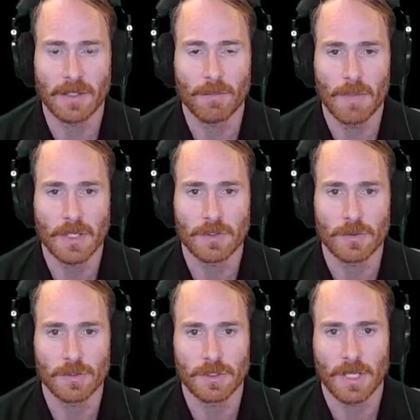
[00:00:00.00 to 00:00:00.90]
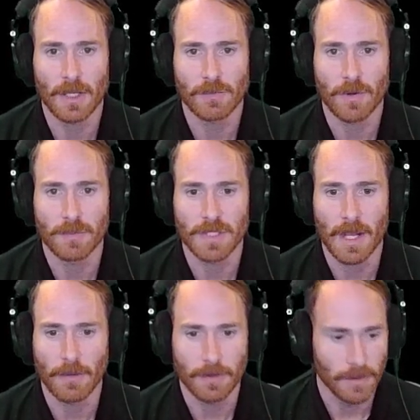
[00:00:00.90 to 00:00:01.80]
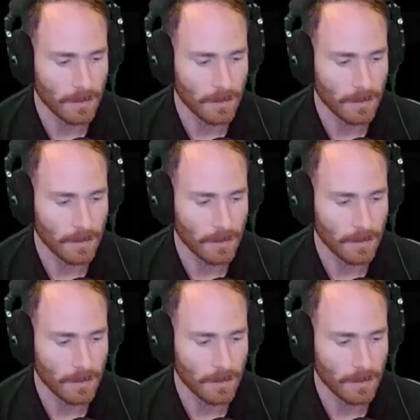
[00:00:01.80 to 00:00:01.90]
to mix your kick drum sound.